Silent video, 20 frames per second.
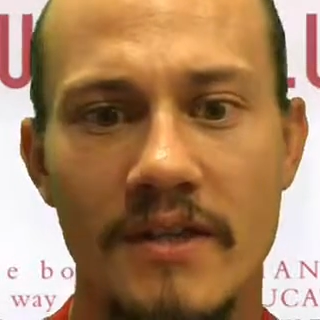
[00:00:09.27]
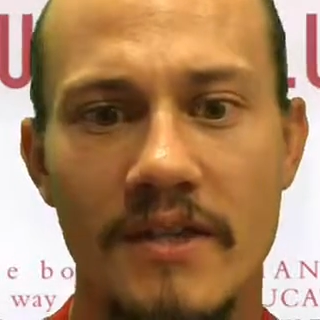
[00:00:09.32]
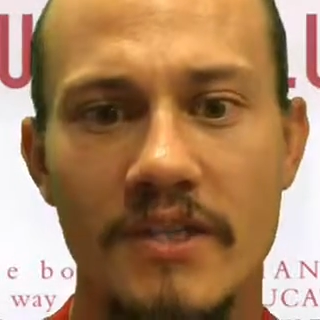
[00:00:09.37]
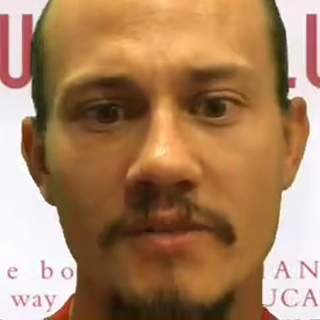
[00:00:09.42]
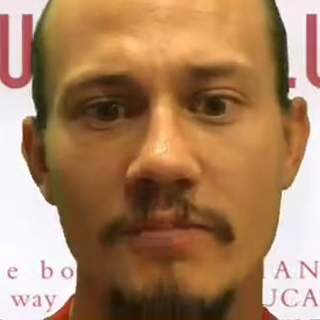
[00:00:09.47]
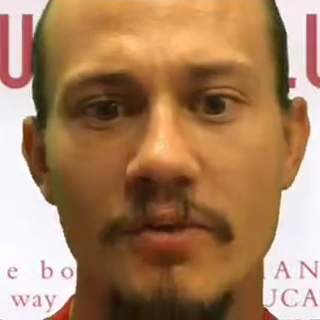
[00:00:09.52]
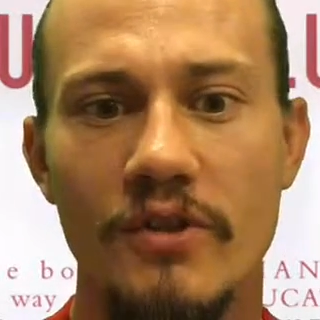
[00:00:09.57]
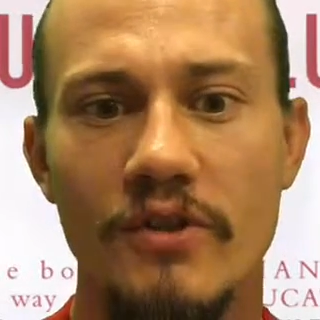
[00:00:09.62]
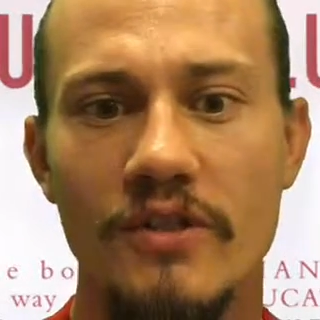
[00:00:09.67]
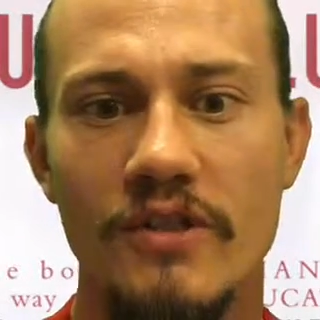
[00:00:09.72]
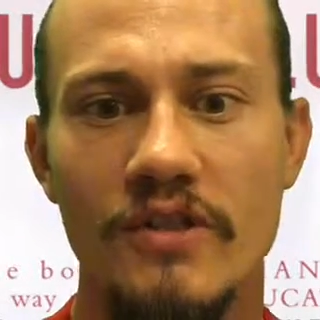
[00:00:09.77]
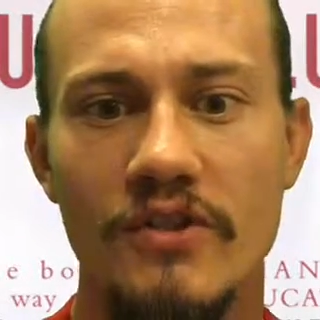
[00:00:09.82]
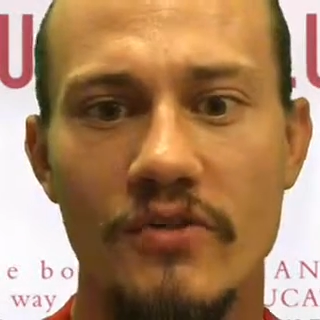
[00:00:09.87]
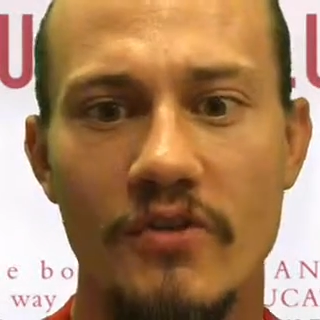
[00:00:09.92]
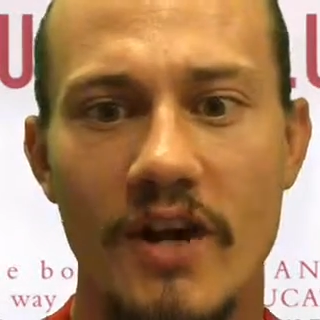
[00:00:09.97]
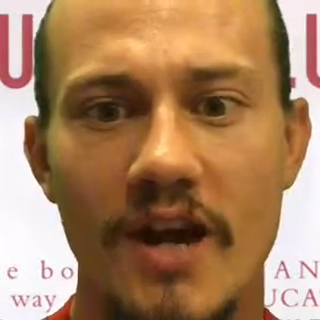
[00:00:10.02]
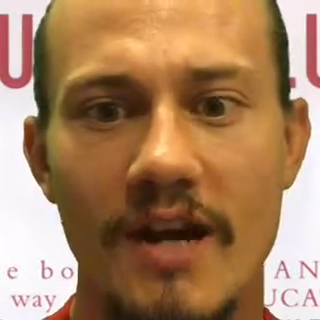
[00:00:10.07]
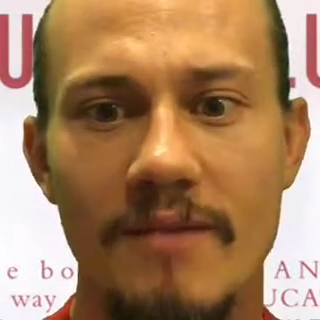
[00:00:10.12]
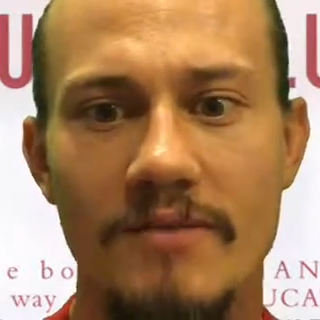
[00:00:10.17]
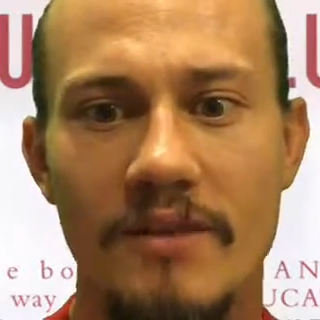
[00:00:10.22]
This book
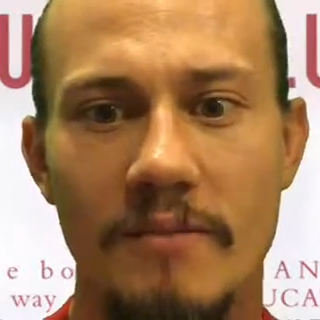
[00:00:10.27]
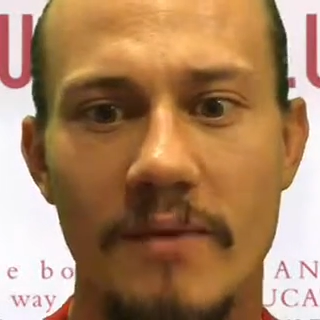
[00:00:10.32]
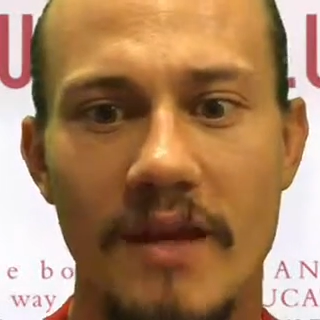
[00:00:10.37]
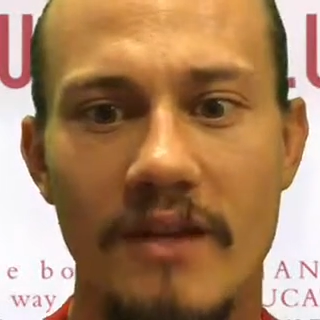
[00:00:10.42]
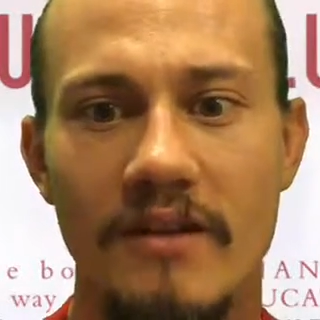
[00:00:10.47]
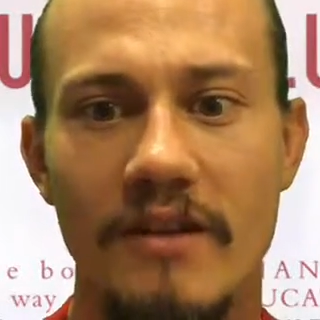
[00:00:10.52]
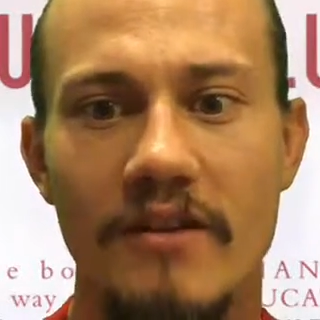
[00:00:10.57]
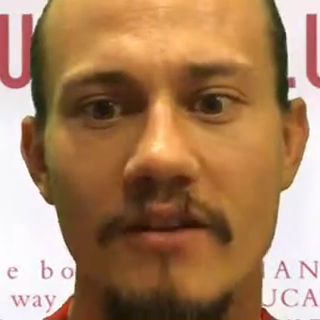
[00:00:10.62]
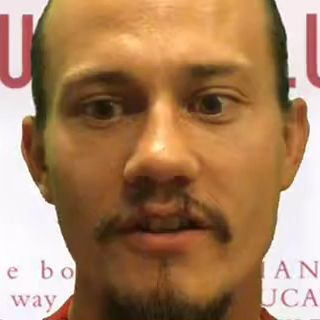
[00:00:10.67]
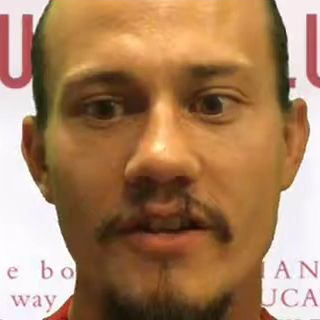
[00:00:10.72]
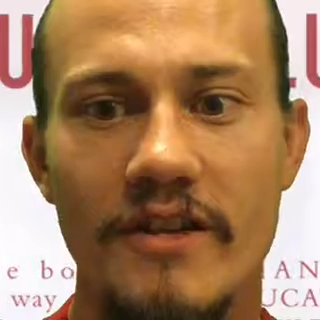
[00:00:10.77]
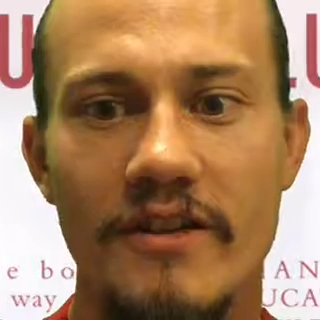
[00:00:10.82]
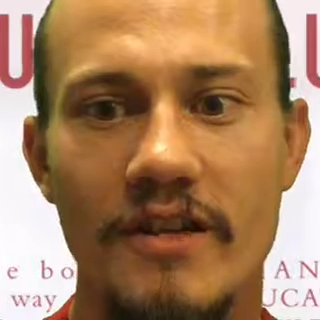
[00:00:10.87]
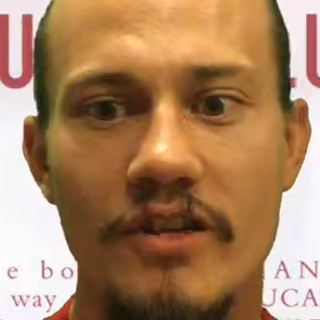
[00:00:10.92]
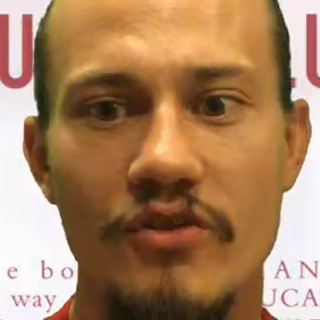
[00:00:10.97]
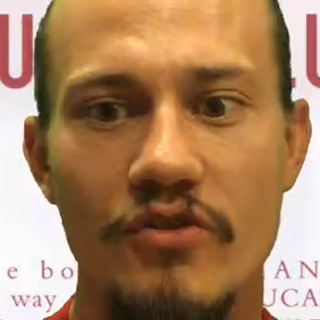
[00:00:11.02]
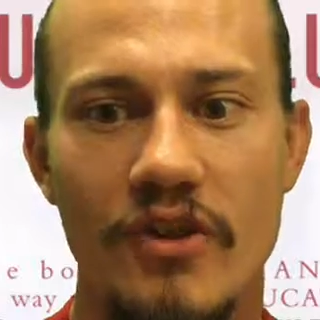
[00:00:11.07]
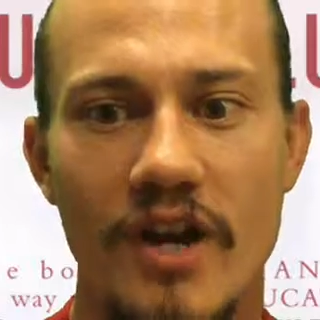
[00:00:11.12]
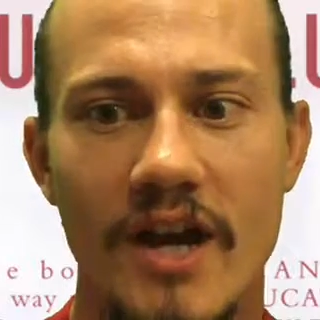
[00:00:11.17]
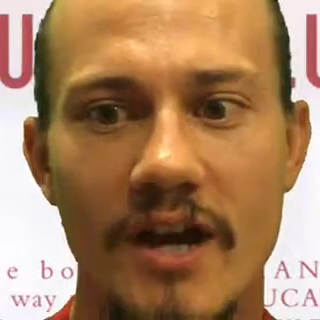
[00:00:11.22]
describes a
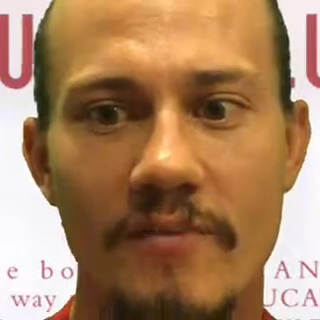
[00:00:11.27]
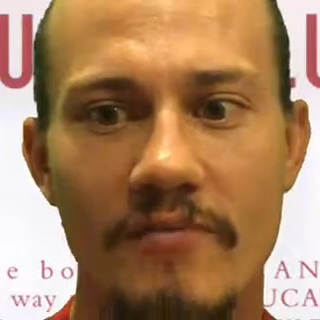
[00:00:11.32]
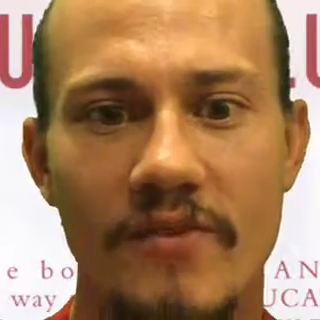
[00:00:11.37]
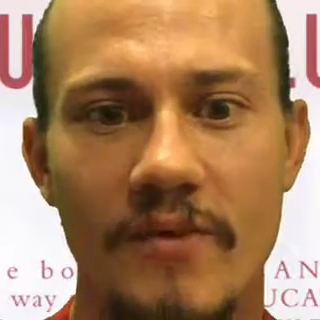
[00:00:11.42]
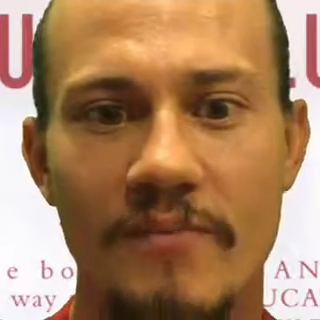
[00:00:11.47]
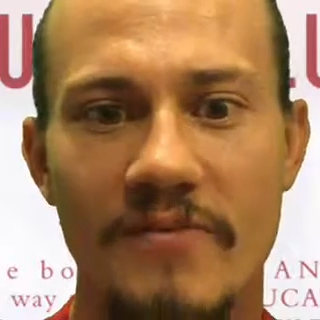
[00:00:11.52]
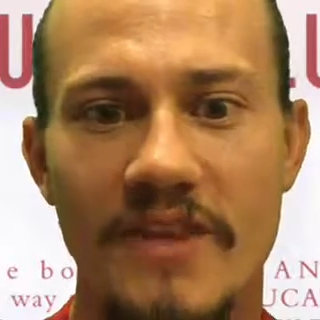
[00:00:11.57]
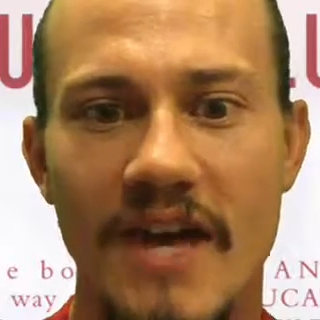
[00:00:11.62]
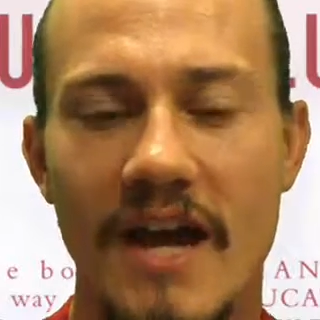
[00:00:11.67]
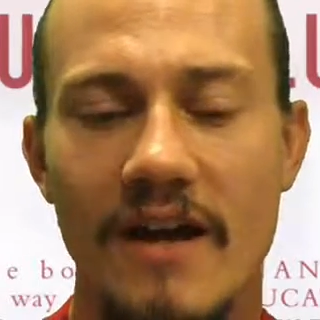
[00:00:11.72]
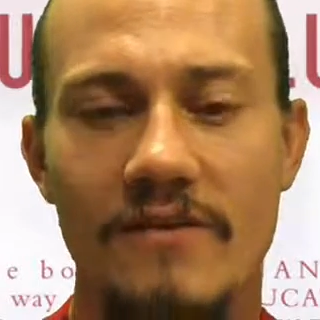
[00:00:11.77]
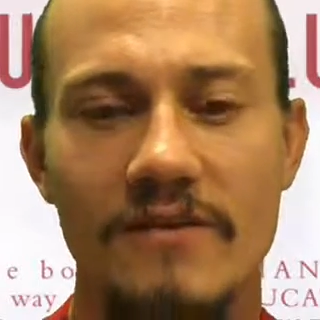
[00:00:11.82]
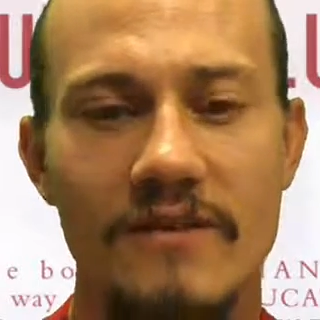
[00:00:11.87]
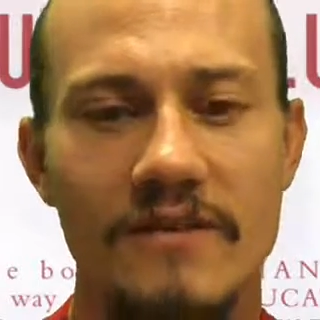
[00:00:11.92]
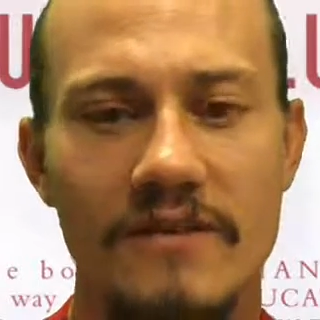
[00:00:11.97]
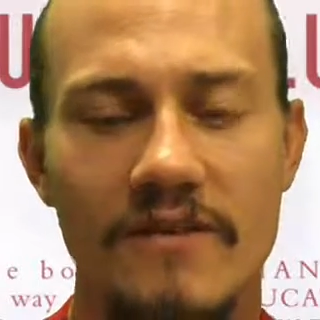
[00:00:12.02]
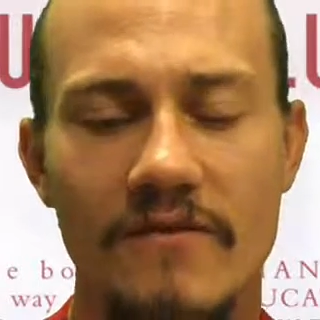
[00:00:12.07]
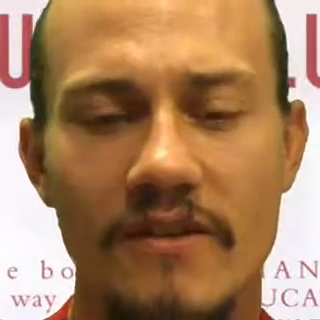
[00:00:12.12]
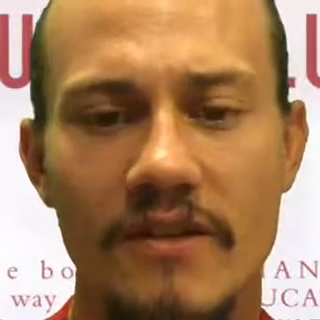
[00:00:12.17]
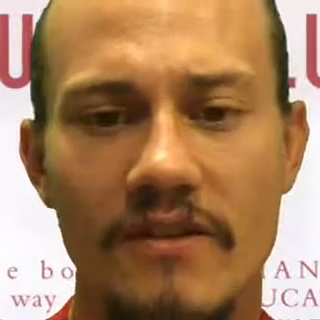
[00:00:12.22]
Paleolithic tribe from
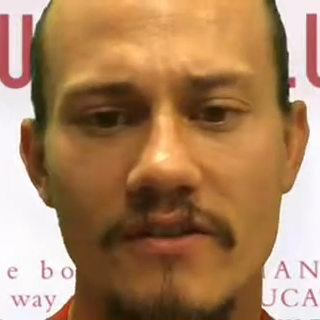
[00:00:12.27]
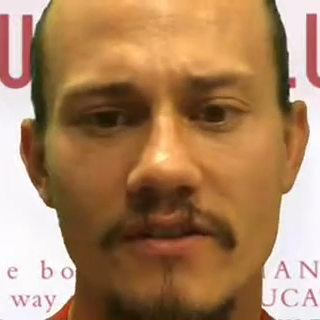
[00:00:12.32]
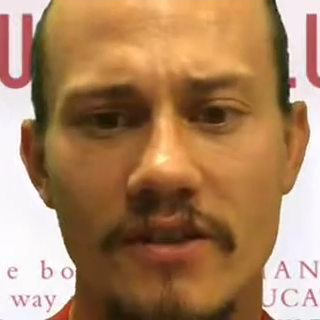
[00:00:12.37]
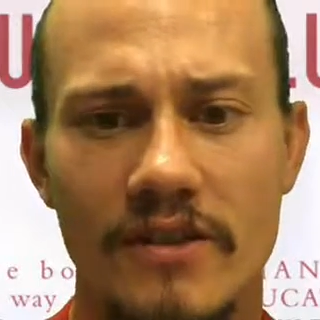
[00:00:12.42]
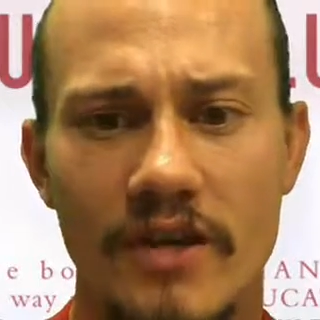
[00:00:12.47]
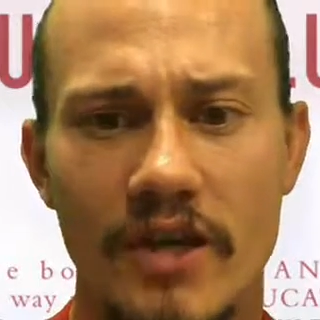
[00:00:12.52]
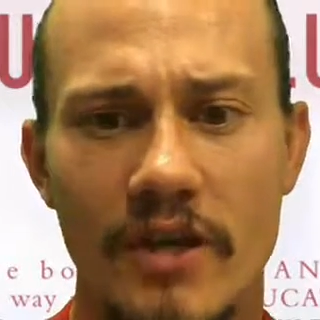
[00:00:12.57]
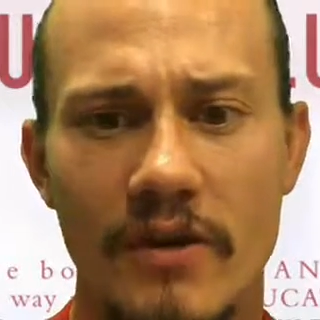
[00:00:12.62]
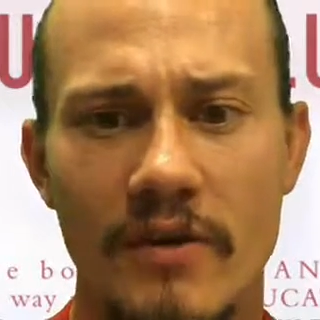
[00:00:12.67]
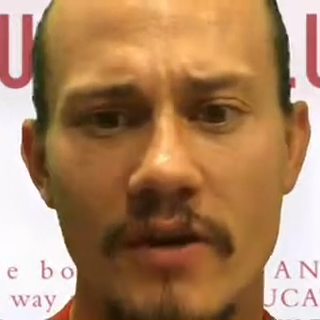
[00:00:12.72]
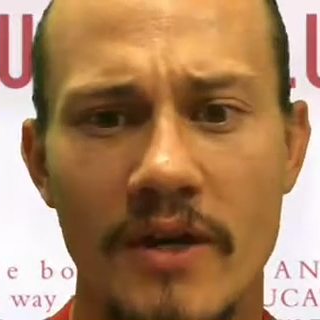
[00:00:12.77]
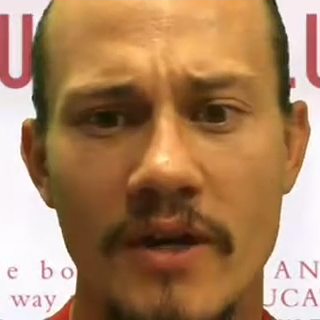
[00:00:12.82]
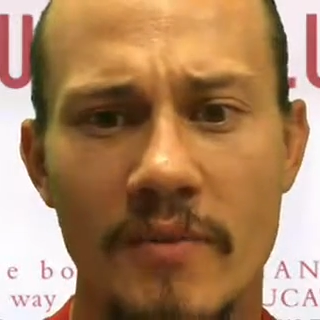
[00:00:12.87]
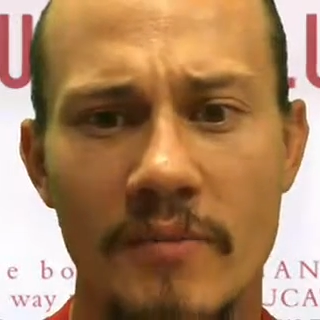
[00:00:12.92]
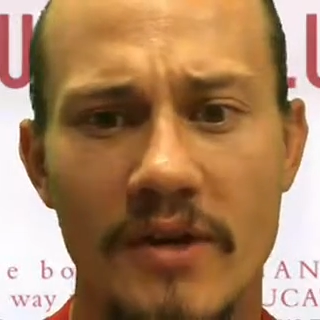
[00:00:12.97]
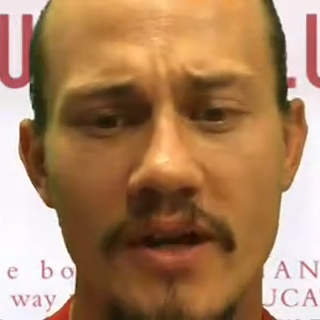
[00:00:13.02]
thousands of years ago,